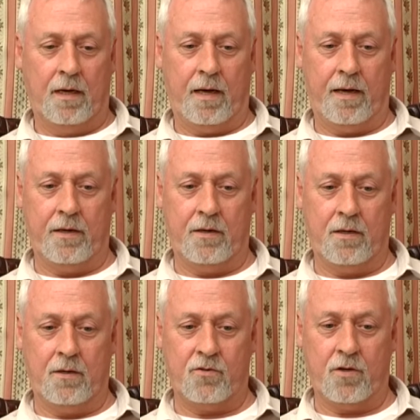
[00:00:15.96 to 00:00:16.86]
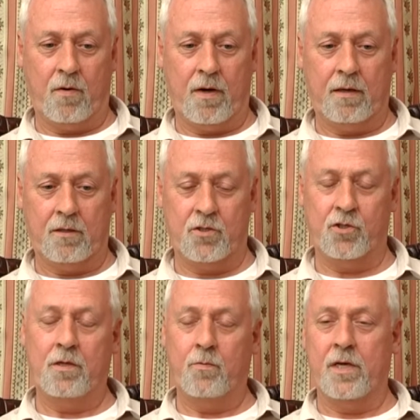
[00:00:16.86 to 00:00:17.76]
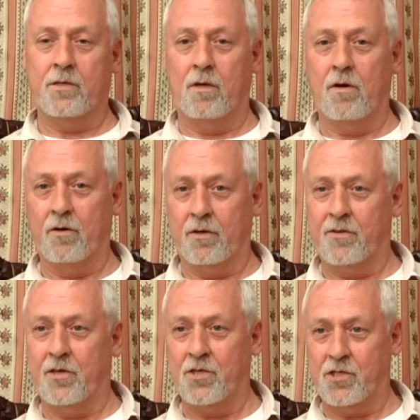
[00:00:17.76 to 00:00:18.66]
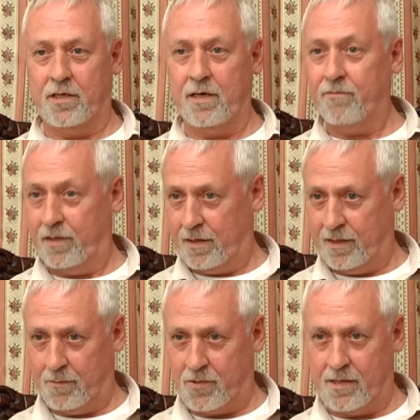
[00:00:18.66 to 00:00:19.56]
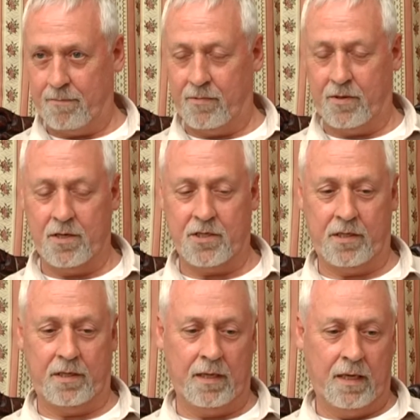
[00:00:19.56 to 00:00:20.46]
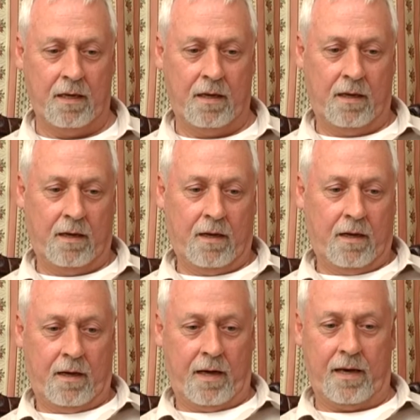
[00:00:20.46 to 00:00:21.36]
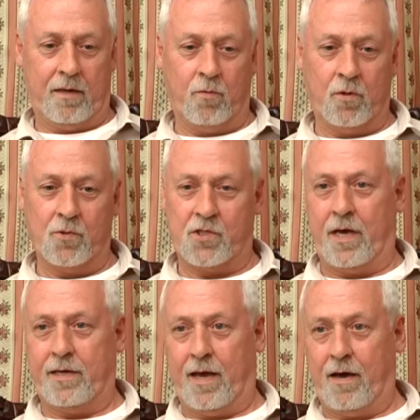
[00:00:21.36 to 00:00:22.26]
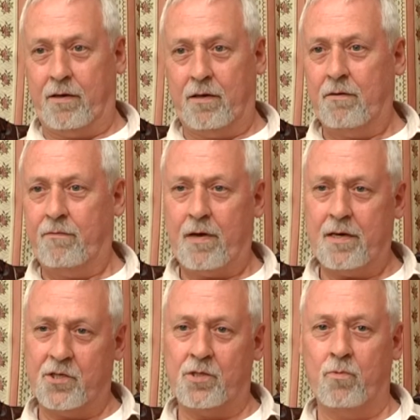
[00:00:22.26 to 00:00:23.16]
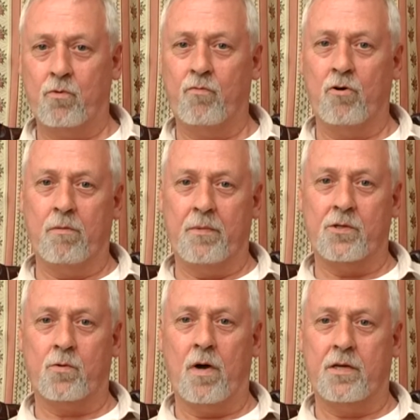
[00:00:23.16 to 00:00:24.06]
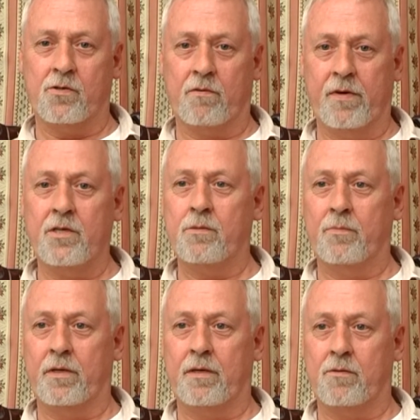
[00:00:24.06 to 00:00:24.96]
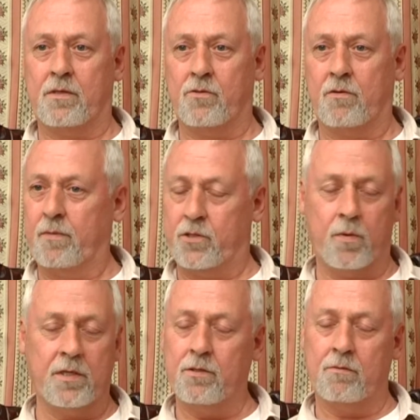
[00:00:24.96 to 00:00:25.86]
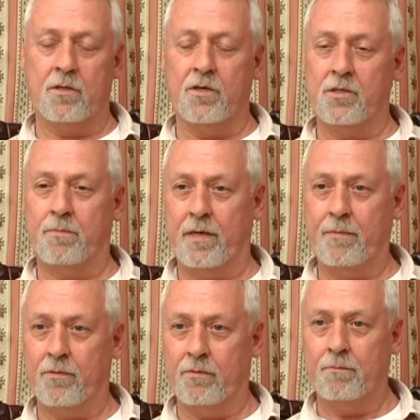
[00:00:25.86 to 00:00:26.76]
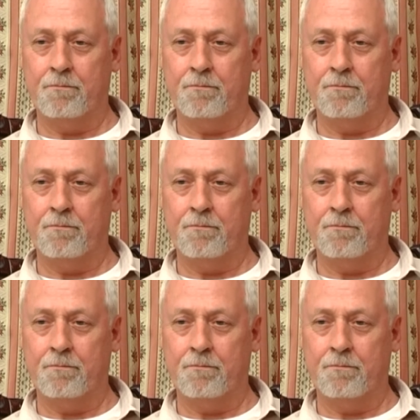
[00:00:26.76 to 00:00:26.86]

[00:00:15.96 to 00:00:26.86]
and so I duly went along on a Thursday evening. I think it was 7:30, and we all sat down in a fairly small room. It was quite sort of intimate. It was sort of like 20 or 30 people,